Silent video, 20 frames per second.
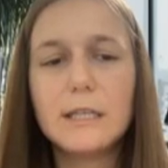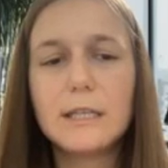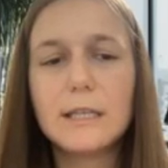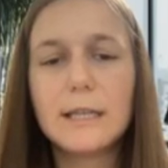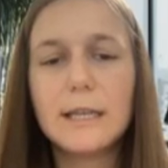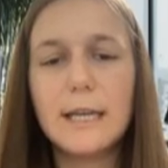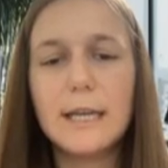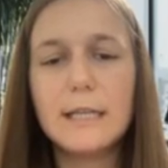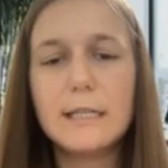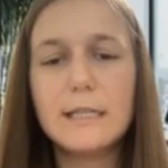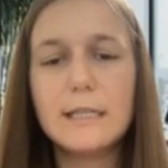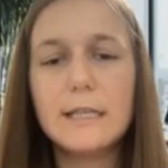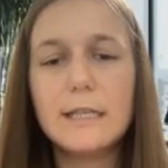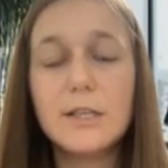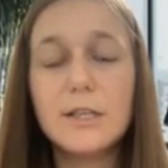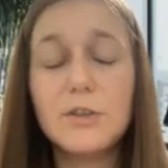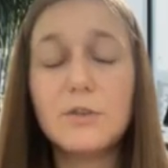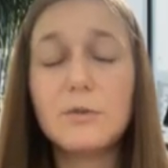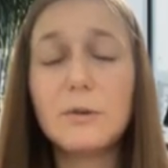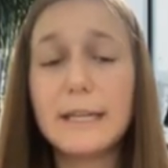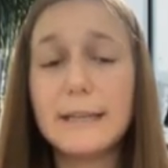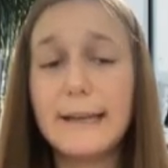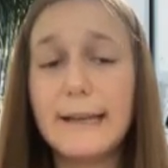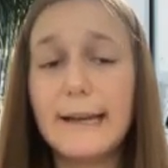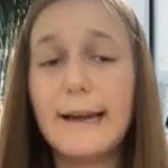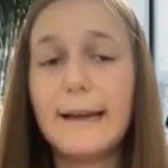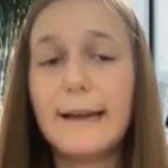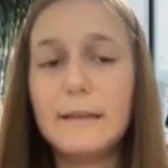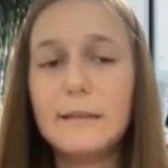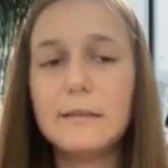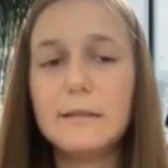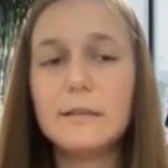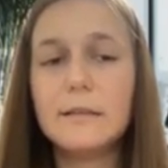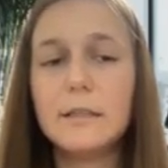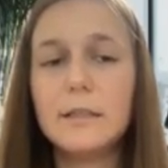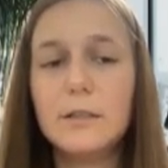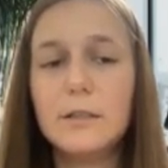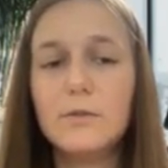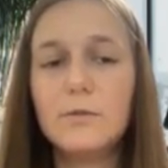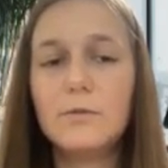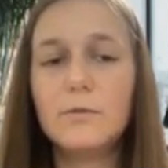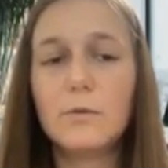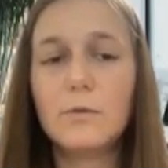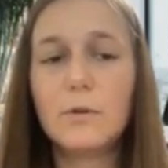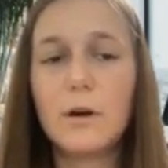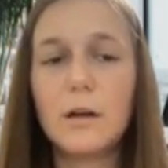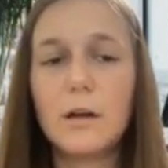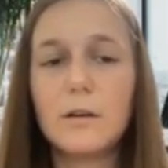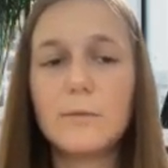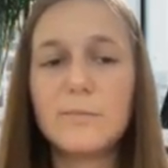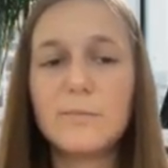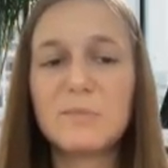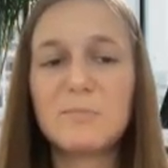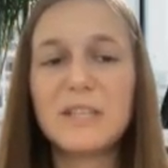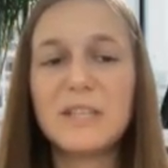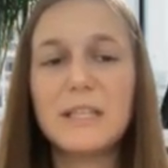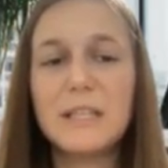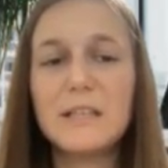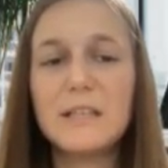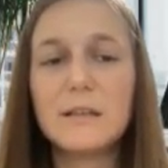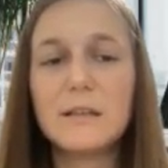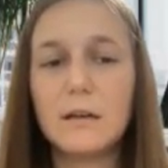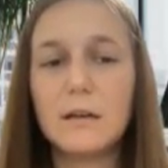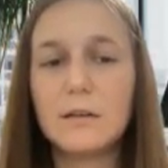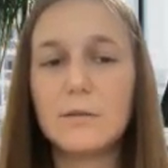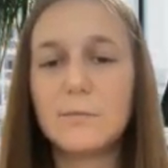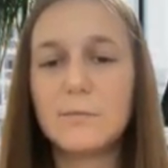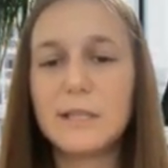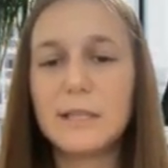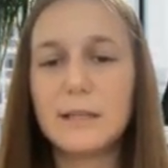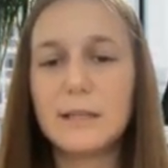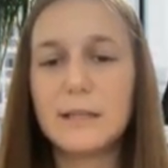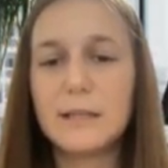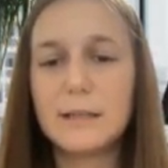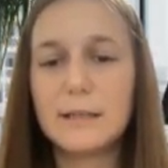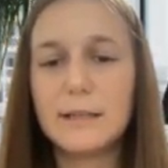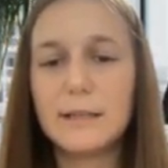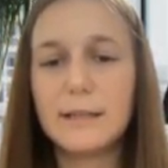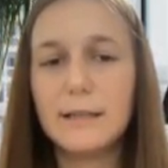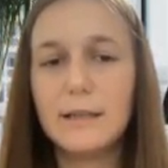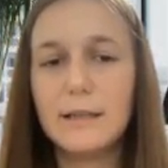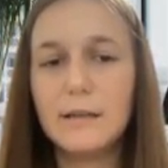these cases, you can add a new columns, but these columns are